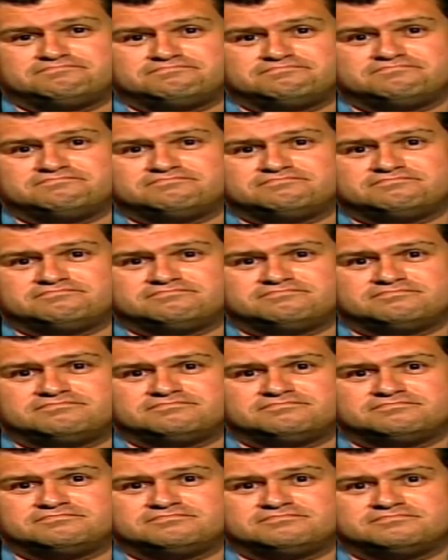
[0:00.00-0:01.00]
Rick, what about
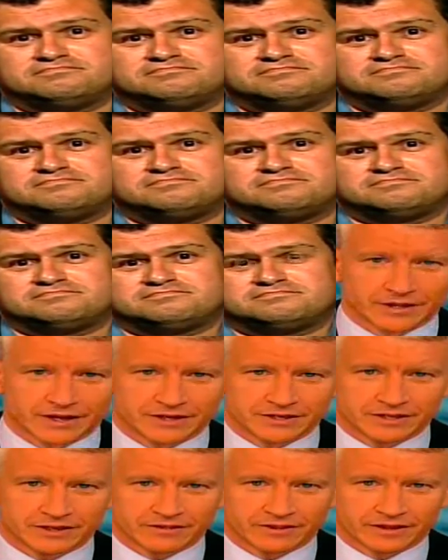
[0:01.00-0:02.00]
you? The
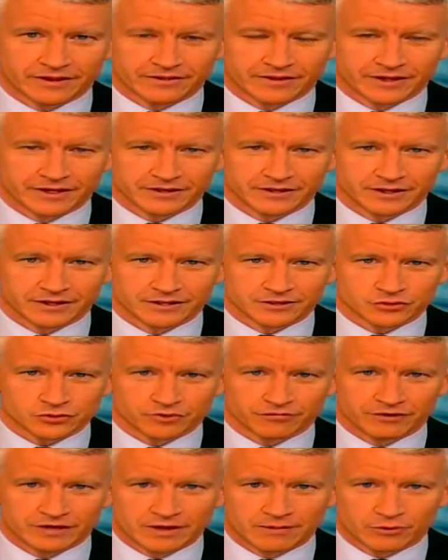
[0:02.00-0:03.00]
idea that it's
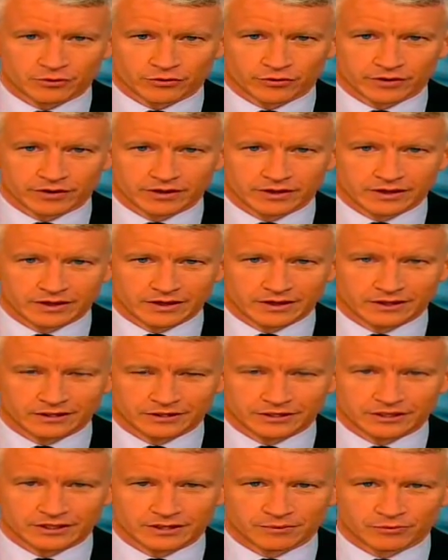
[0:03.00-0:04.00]
sort of an
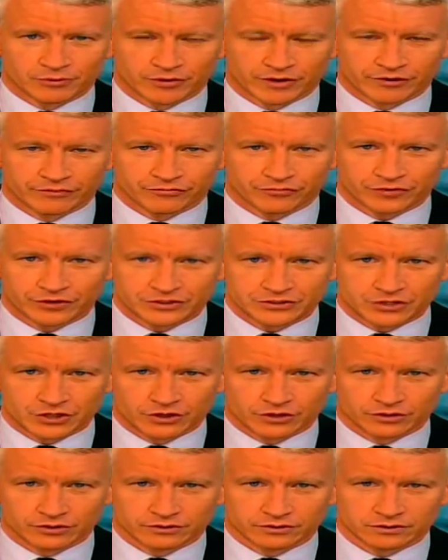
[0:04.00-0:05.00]
illegal immigrant-free
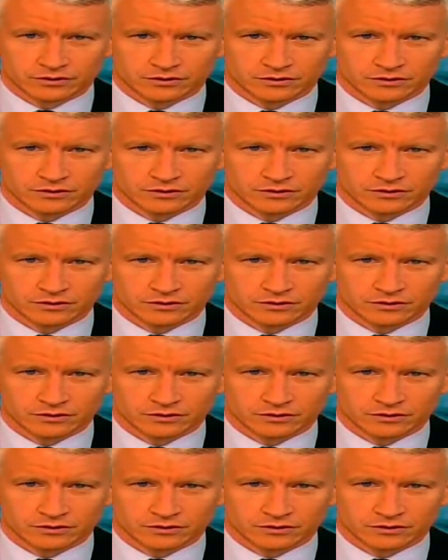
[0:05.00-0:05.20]
zone?